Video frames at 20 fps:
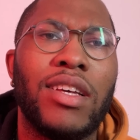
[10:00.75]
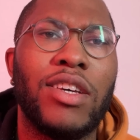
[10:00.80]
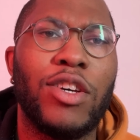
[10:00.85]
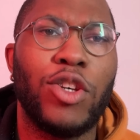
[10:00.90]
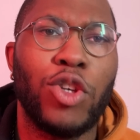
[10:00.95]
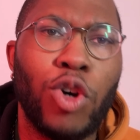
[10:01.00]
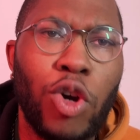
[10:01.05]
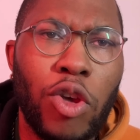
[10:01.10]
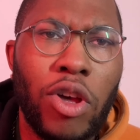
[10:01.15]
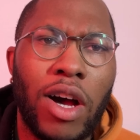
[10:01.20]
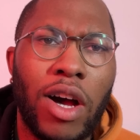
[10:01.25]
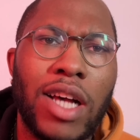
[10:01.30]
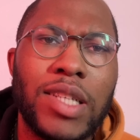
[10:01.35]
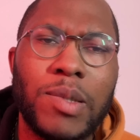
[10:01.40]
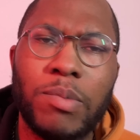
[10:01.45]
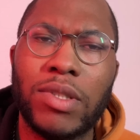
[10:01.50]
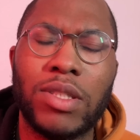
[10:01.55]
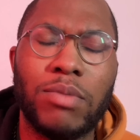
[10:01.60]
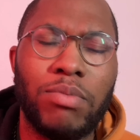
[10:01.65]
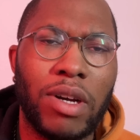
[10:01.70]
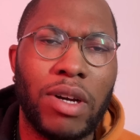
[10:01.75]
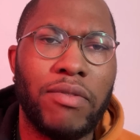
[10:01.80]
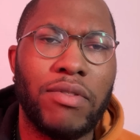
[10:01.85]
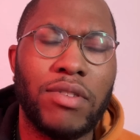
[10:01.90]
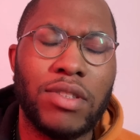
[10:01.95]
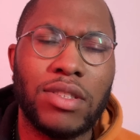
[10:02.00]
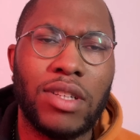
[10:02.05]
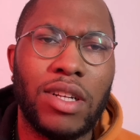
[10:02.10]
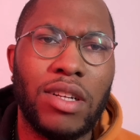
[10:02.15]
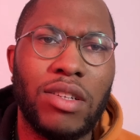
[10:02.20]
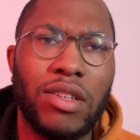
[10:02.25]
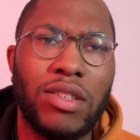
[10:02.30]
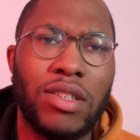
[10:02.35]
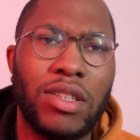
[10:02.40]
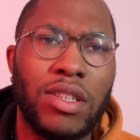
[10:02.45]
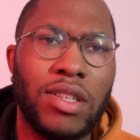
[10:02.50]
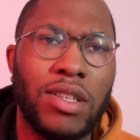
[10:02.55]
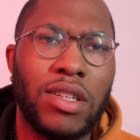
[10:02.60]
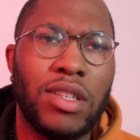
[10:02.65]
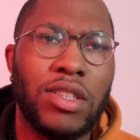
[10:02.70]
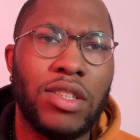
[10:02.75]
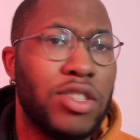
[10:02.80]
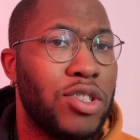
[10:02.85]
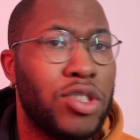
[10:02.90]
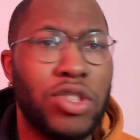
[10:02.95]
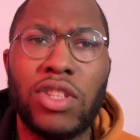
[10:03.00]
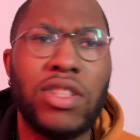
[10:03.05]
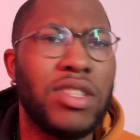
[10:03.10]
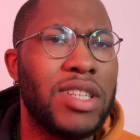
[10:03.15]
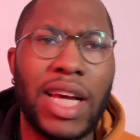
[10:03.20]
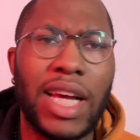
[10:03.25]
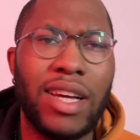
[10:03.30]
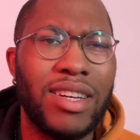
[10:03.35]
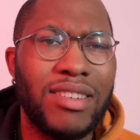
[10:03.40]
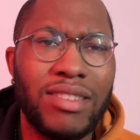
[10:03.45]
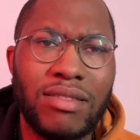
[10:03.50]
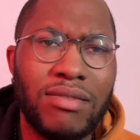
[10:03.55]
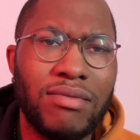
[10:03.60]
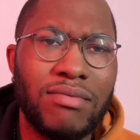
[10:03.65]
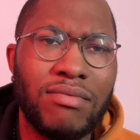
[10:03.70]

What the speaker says: You're husband's preference, no? Shouldn't that...